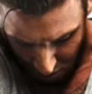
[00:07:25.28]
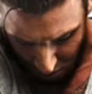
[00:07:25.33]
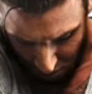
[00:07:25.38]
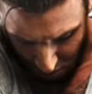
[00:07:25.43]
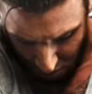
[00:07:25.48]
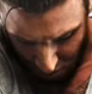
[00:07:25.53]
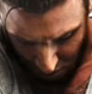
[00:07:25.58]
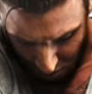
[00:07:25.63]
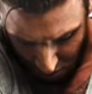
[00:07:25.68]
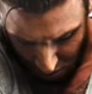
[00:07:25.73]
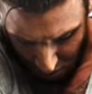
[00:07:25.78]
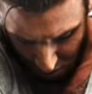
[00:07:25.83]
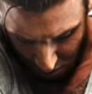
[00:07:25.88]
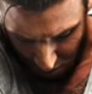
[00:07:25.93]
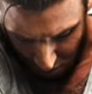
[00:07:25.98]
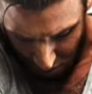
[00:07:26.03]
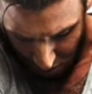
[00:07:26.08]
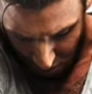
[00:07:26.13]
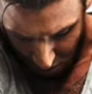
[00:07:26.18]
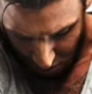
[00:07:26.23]

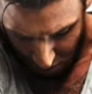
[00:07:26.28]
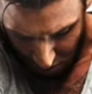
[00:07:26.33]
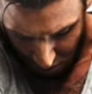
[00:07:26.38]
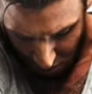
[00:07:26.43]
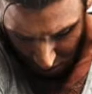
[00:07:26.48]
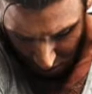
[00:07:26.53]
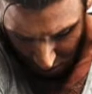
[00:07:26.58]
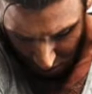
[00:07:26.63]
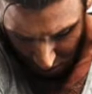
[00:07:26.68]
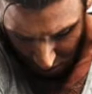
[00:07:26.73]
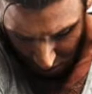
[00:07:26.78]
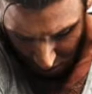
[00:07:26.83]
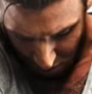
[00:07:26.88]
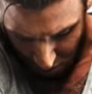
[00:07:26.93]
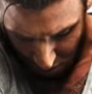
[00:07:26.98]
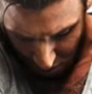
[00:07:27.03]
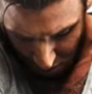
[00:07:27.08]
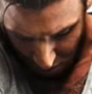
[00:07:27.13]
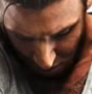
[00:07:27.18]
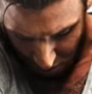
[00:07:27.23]

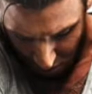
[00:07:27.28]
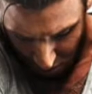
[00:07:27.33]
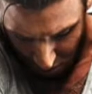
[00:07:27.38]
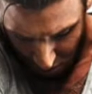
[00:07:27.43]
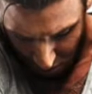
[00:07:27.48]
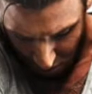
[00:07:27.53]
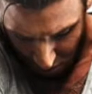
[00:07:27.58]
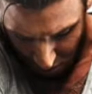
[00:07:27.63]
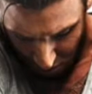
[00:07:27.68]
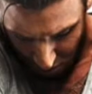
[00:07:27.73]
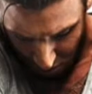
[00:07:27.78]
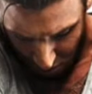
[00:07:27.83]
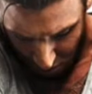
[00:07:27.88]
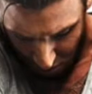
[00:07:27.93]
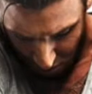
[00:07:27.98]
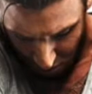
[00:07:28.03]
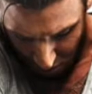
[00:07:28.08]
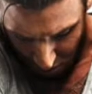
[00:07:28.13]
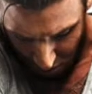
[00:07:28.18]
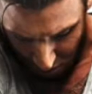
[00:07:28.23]

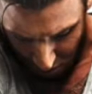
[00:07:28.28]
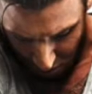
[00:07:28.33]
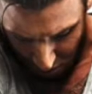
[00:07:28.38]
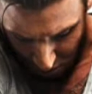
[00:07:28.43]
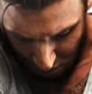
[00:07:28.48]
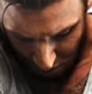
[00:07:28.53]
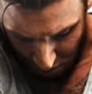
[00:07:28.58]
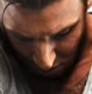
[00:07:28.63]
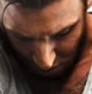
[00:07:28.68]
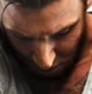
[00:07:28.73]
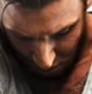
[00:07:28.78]
No words are spoken by the person on screen.